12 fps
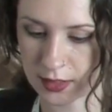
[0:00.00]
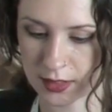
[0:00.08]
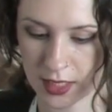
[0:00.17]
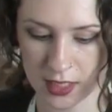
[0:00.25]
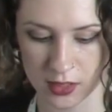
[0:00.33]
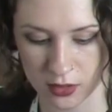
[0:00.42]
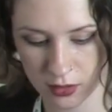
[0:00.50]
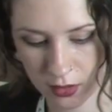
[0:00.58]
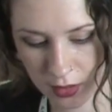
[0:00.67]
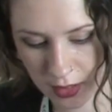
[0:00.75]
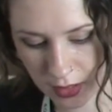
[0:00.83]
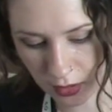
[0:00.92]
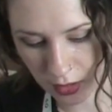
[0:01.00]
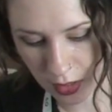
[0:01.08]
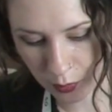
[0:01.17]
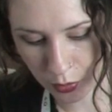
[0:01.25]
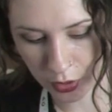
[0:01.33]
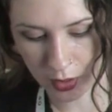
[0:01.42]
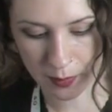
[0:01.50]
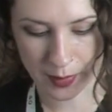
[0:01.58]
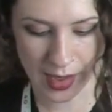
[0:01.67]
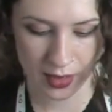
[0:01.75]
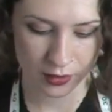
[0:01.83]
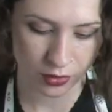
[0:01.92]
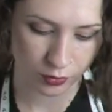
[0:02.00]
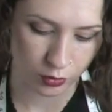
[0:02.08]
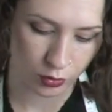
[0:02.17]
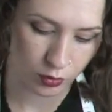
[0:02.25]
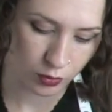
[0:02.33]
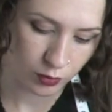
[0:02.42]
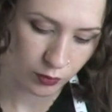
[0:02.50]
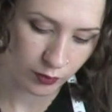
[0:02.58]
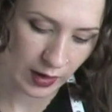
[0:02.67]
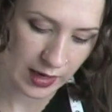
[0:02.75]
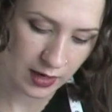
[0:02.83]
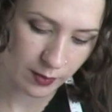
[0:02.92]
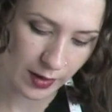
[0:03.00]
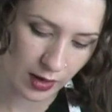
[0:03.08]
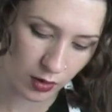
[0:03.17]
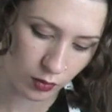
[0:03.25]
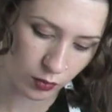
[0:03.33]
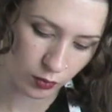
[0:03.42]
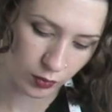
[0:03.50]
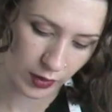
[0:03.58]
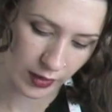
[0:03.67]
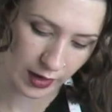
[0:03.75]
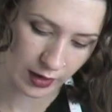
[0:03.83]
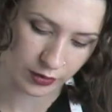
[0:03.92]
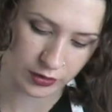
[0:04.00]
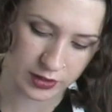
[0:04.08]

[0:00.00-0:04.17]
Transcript: Take your needle and put it back through right about where that other